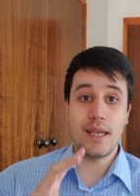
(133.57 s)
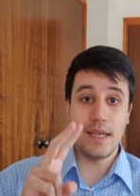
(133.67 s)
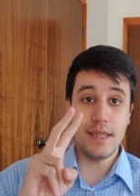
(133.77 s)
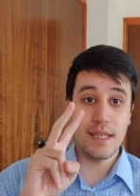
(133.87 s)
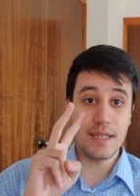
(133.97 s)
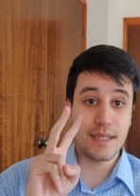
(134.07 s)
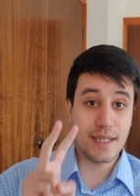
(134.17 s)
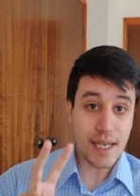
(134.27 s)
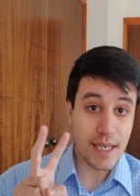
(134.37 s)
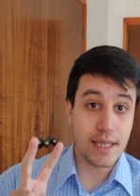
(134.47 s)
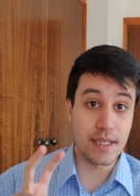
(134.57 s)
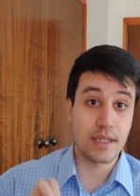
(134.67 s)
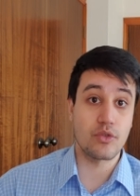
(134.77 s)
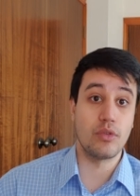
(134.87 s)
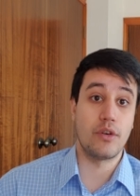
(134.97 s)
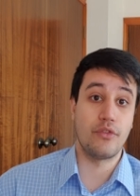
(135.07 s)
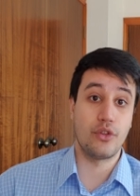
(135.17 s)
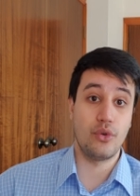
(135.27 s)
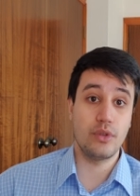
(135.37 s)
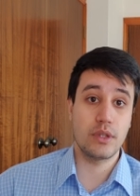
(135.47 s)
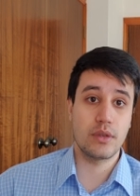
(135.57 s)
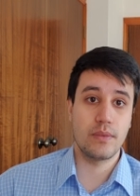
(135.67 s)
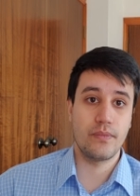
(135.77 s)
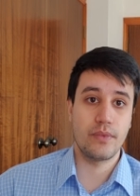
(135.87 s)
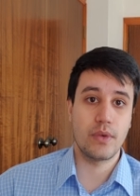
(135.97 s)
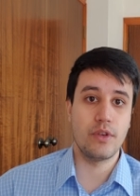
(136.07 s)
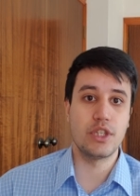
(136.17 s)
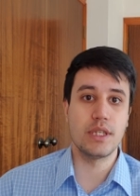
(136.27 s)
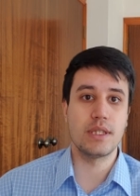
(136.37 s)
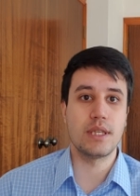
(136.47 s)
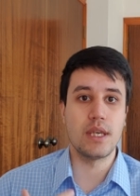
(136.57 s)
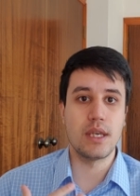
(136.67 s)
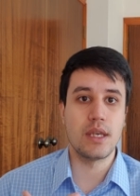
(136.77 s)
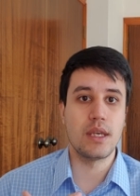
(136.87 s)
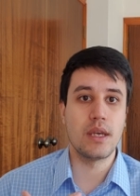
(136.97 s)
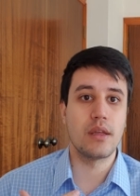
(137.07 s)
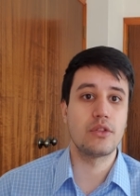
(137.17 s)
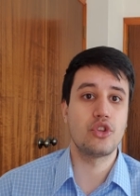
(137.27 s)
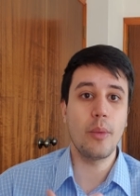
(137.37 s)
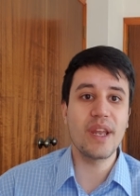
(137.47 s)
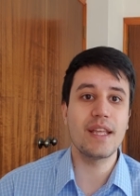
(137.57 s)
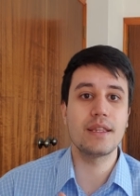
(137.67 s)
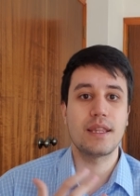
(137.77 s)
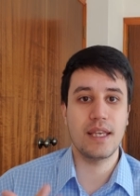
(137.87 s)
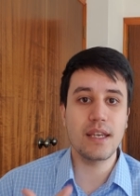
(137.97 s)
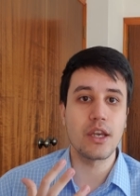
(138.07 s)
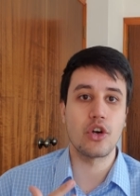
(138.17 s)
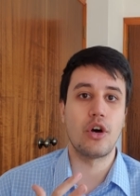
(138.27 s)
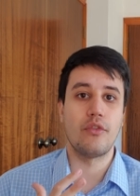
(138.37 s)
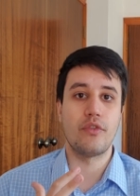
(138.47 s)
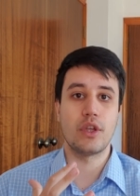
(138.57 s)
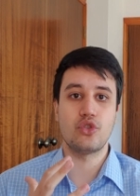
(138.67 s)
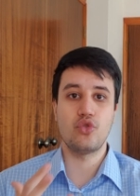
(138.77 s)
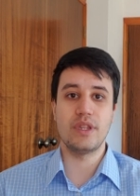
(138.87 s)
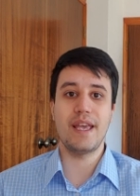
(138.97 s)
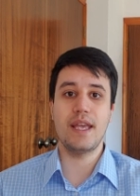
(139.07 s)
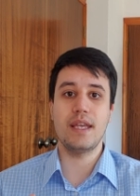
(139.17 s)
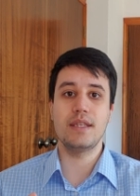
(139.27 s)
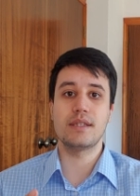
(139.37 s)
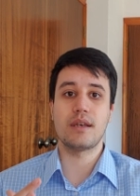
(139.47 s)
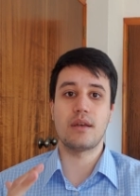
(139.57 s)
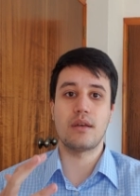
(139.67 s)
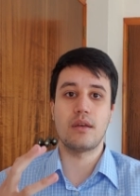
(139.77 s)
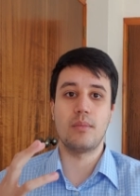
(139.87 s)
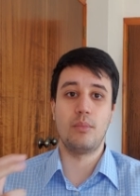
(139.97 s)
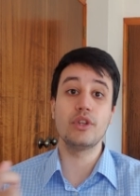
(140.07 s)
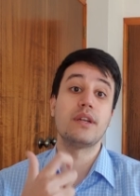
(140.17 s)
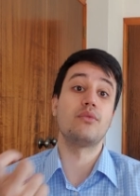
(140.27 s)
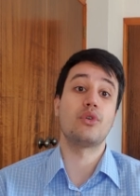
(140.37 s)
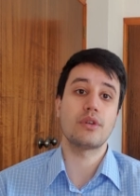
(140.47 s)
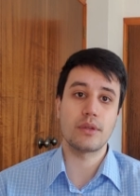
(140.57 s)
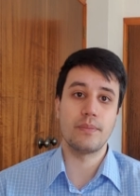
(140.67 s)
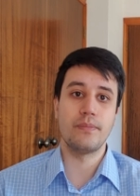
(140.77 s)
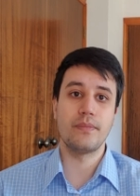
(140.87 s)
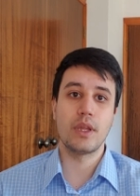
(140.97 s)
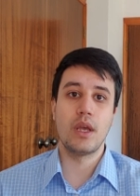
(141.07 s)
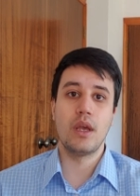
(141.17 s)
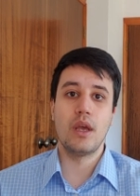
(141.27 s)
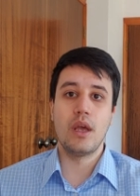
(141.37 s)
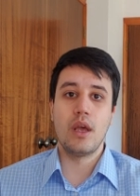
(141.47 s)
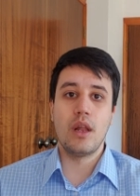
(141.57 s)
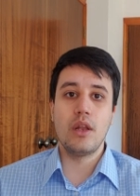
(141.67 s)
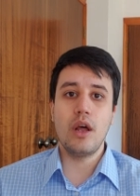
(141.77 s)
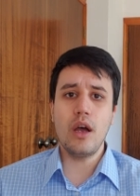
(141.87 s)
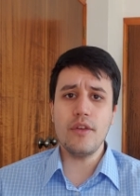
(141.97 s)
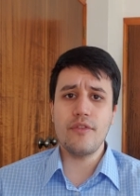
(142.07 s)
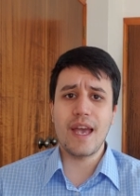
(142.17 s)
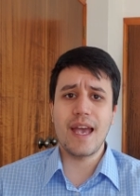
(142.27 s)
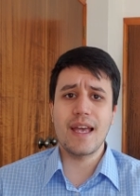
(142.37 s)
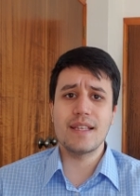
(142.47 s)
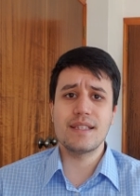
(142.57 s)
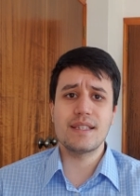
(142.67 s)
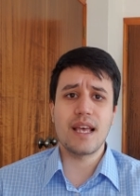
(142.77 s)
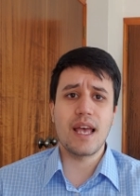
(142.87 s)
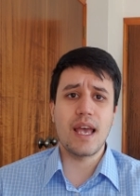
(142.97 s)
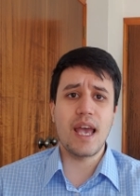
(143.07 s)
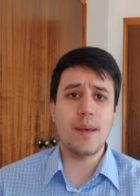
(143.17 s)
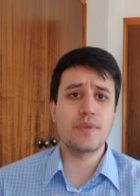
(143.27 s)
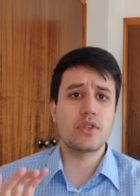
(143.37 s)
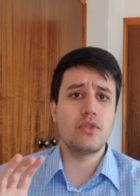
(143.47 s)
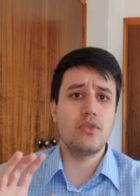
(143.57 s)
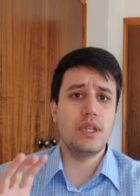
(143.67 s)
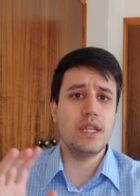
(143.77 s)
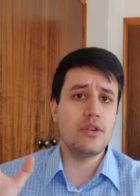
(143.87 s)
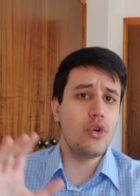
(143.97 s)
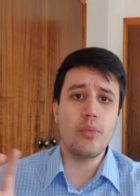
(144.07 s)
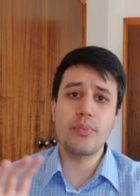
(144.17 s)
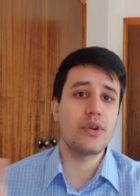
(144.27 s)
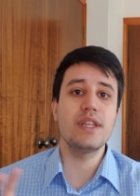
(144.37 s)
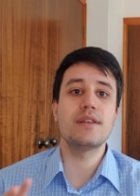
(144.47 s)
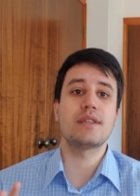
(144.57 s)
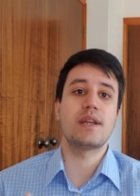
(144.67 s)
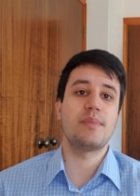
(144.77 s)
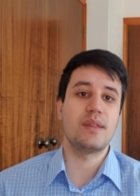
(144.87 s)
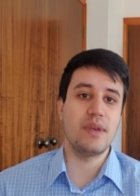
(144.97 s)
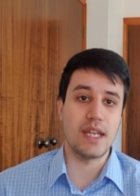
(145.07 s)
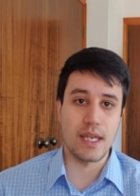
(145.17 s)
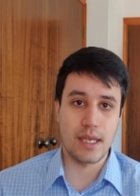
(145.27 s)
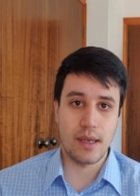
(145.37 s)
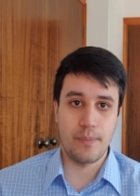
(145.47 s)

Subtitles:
In the second school of thought, which is the dominant thinking of today's modern world, life has absolutely no predetermined meaning,